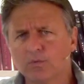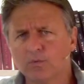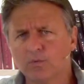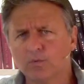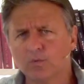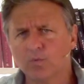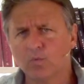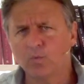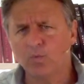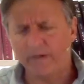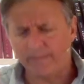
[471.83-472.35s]

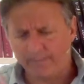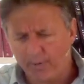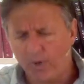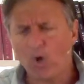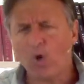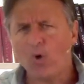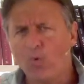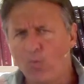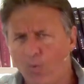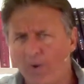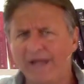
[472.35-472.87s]
when
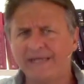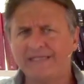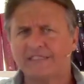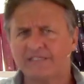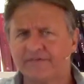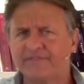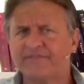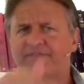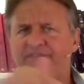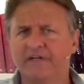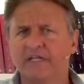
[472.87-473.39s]
Paul went
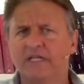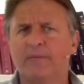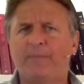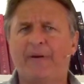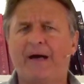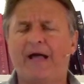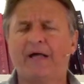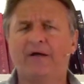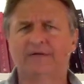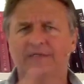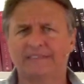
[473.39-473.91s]
to
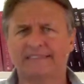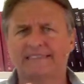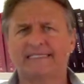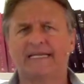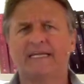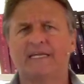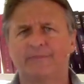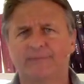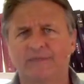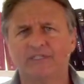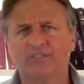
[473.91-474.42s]
Philippi on his
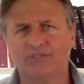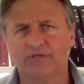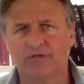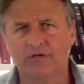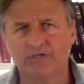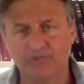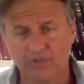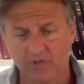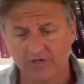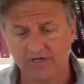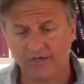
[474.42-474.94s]
second
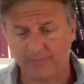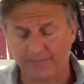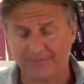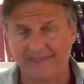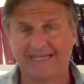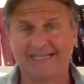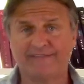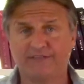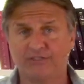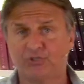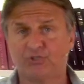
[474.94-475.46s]
missionary journey to
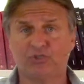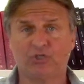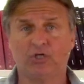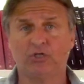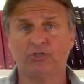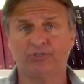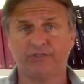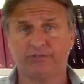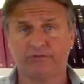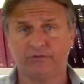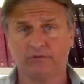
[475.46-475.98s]
plant this
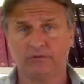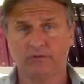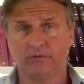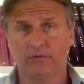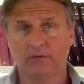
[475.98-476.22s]
church?